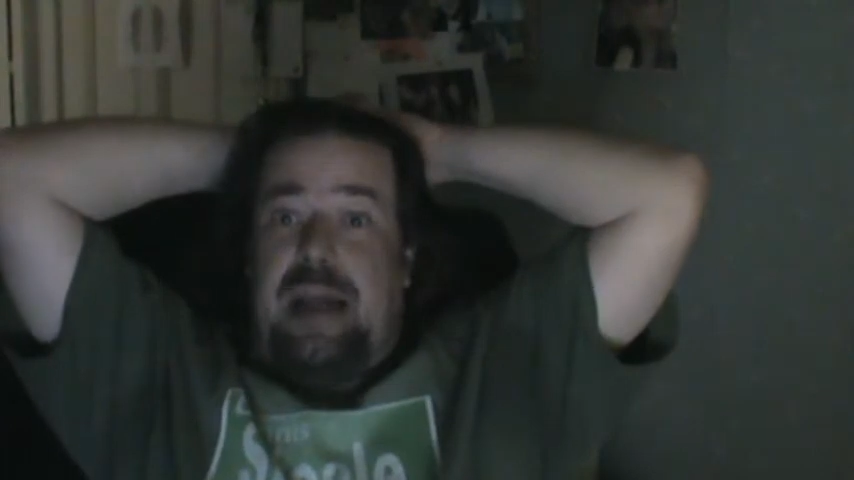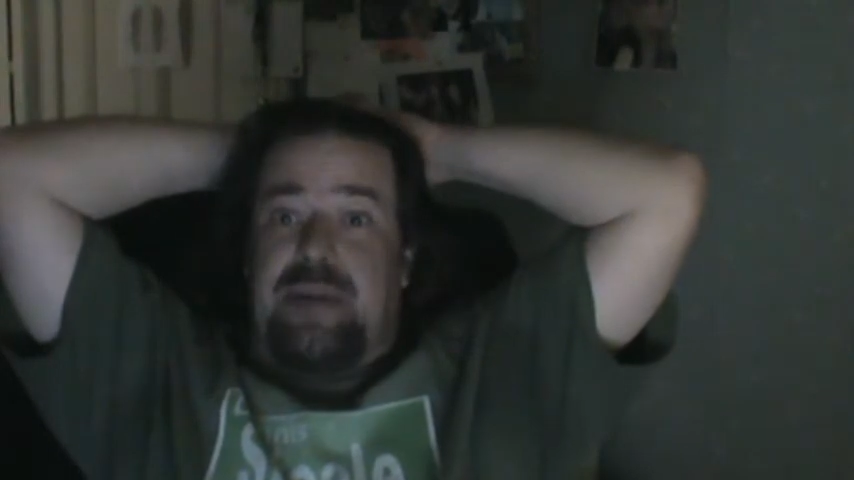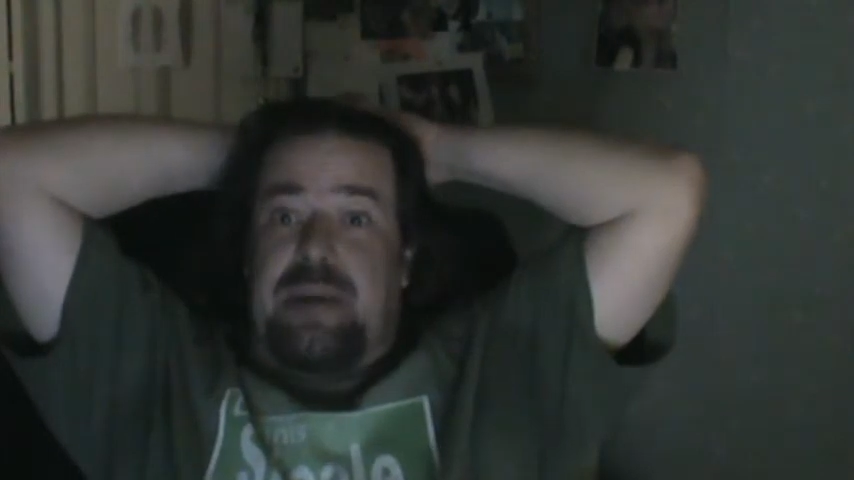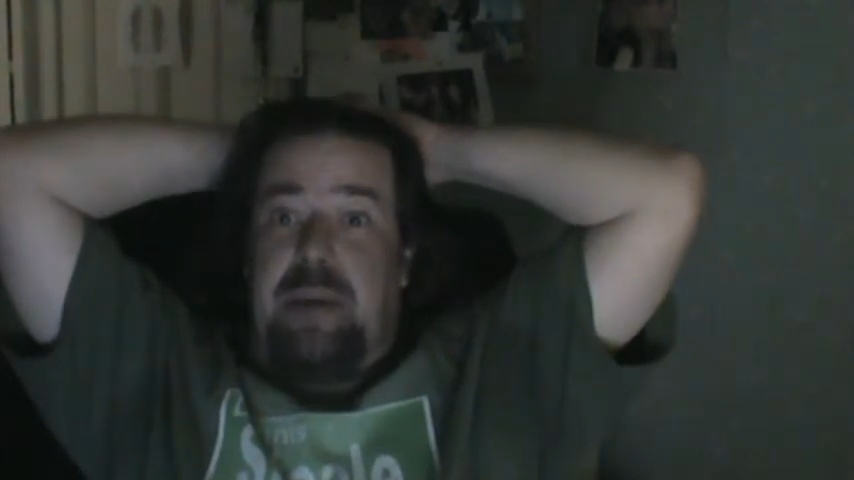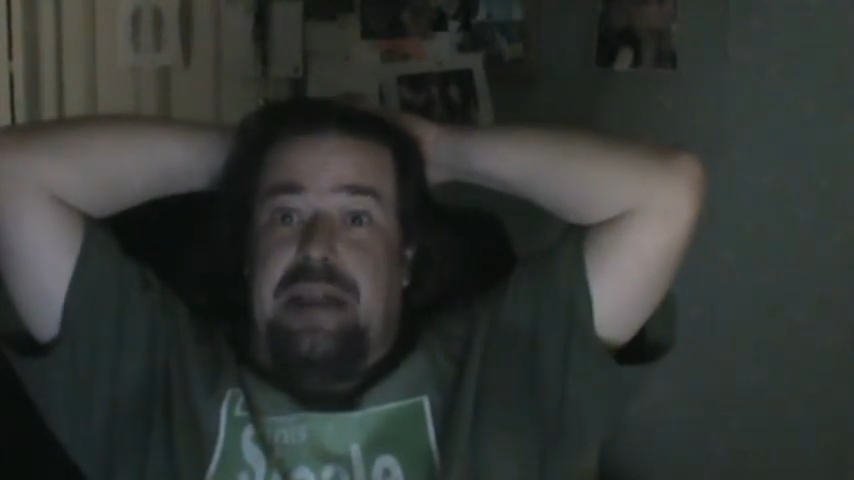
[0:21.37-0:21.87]

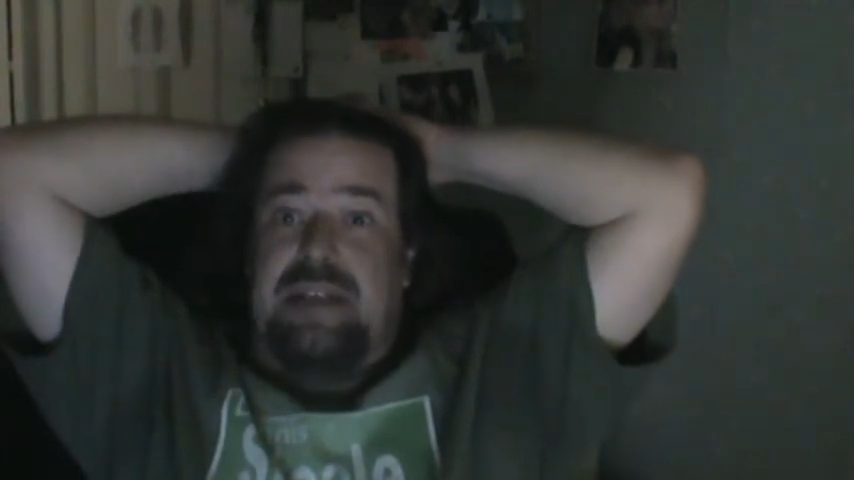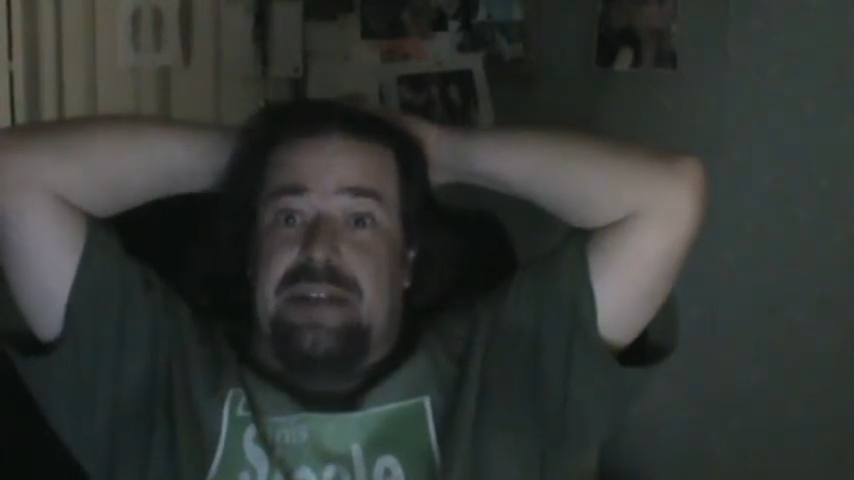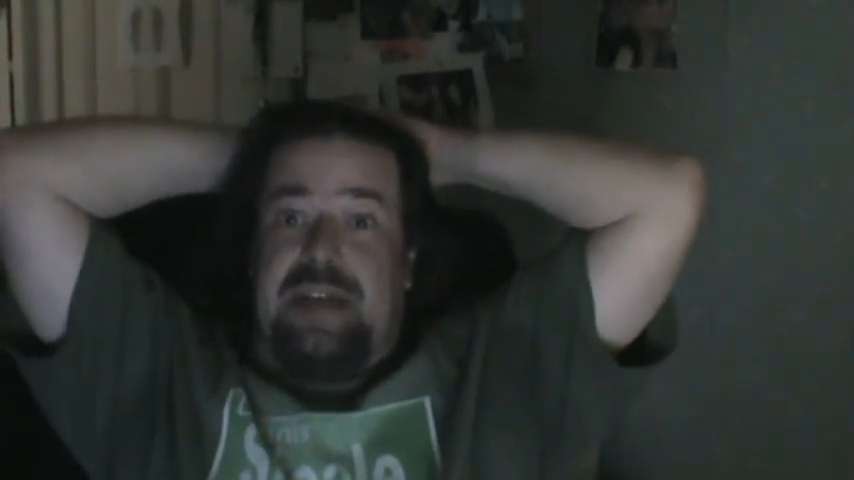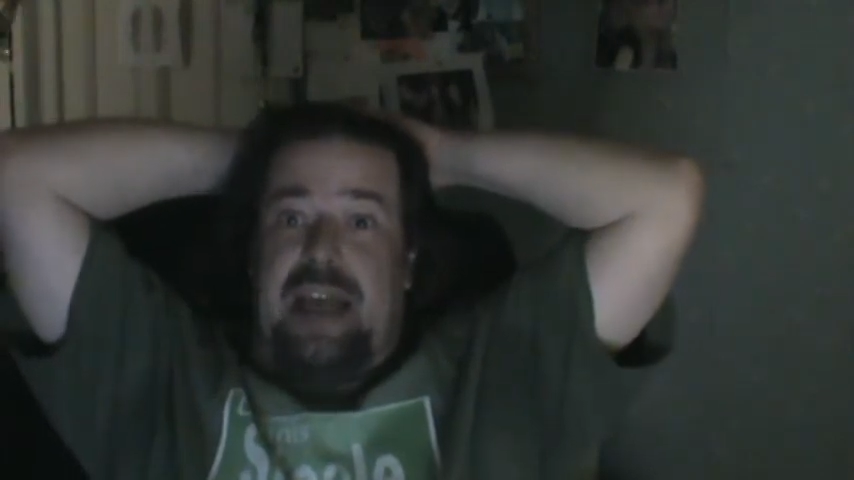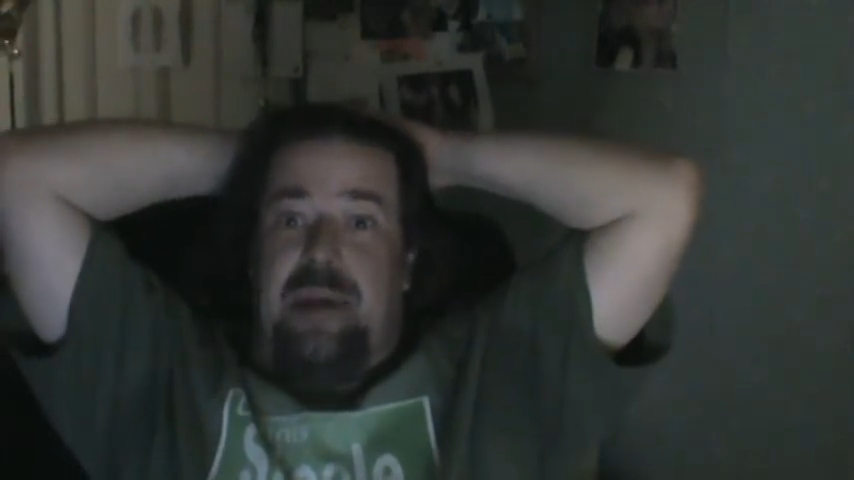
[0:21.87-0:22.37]

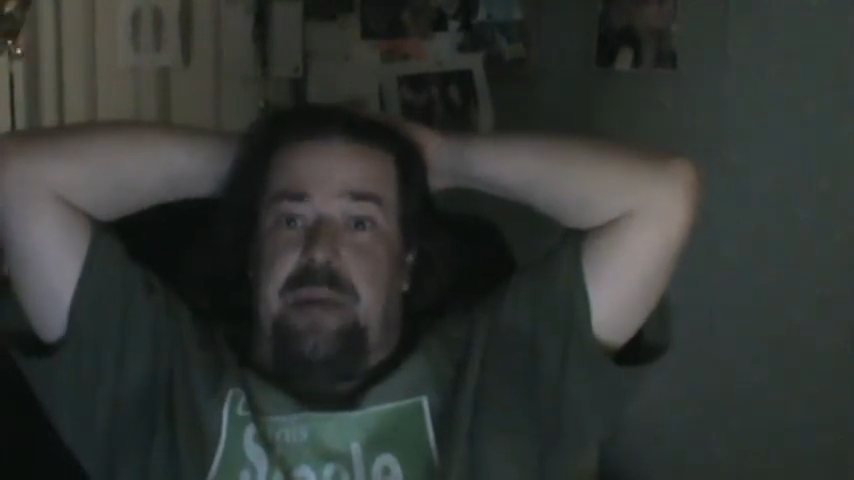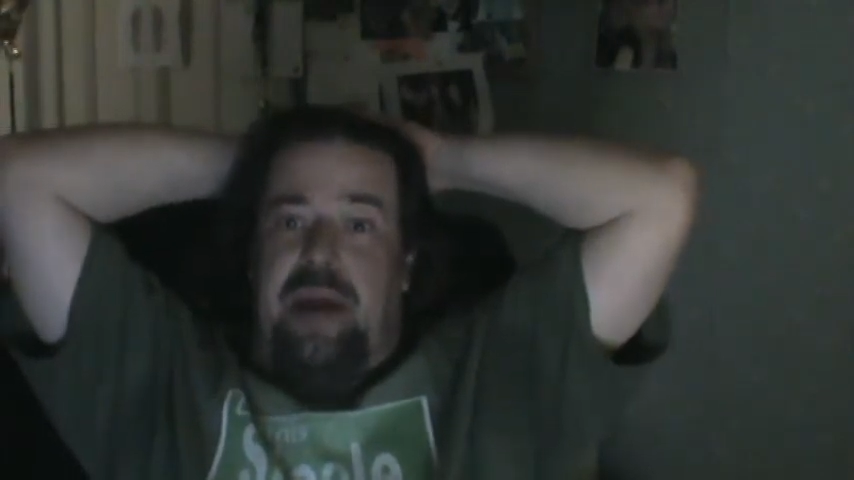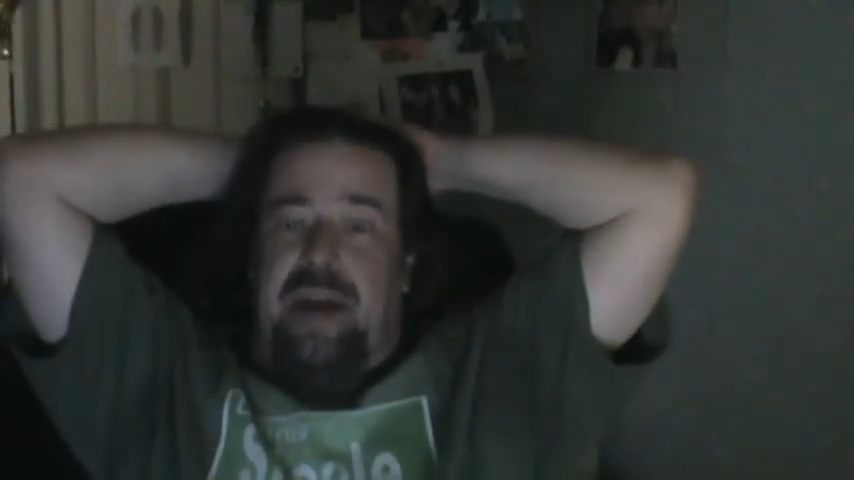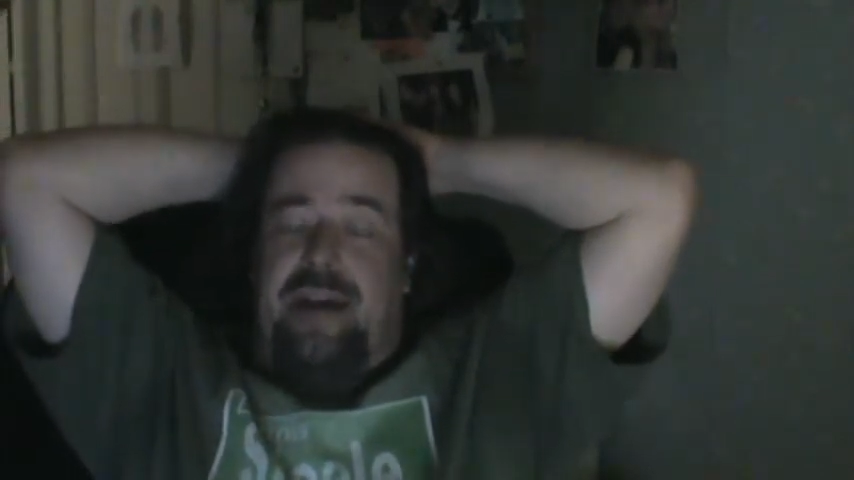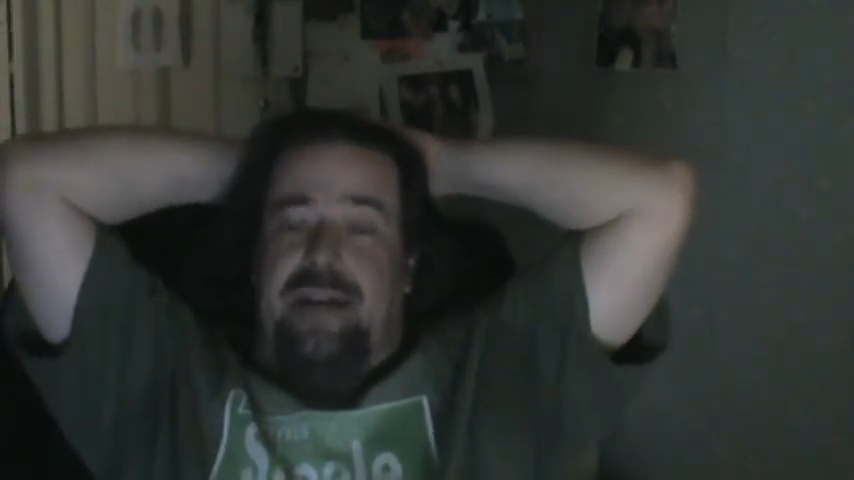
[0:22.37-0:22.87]
Spencer
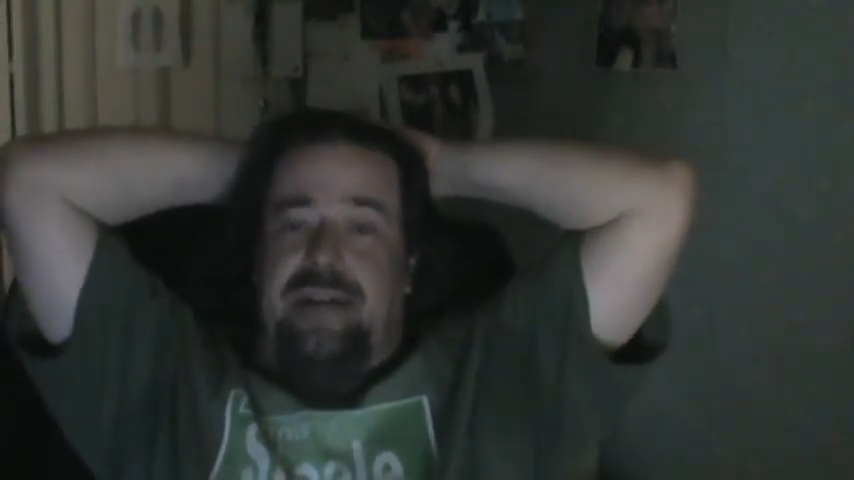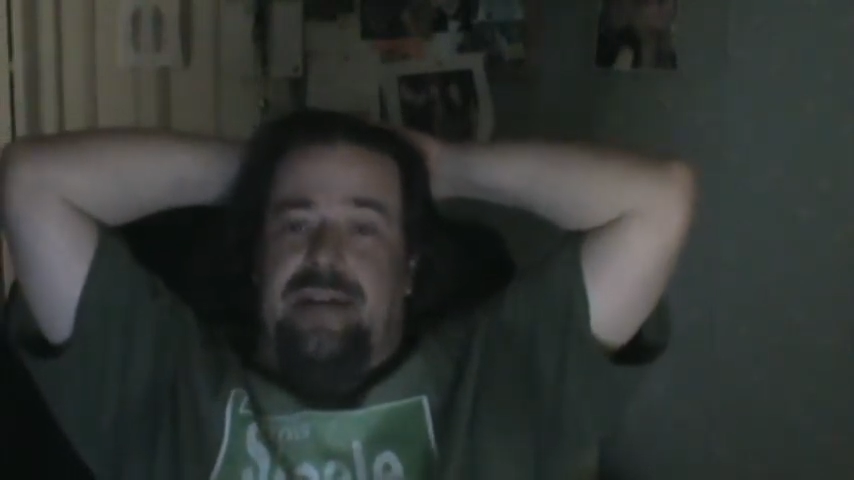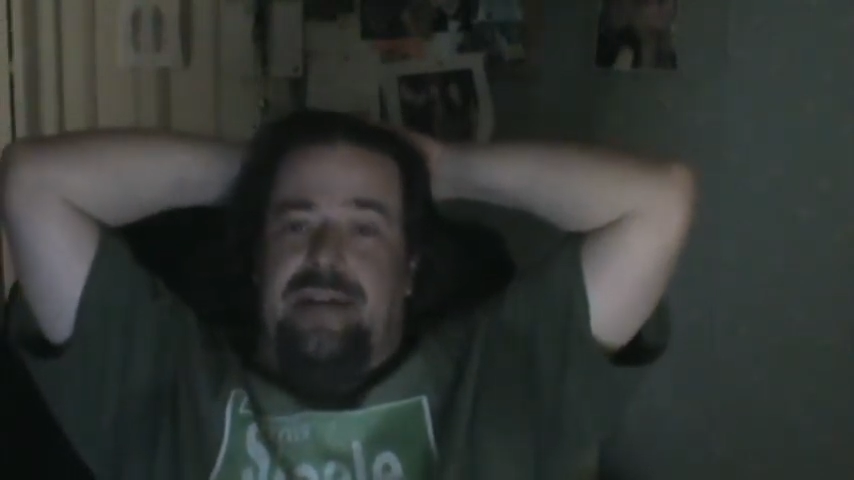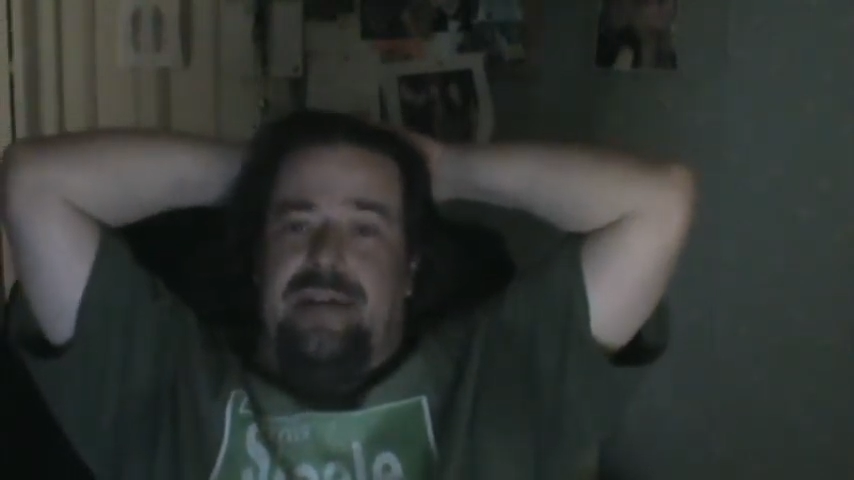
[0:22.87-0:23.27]
campaign.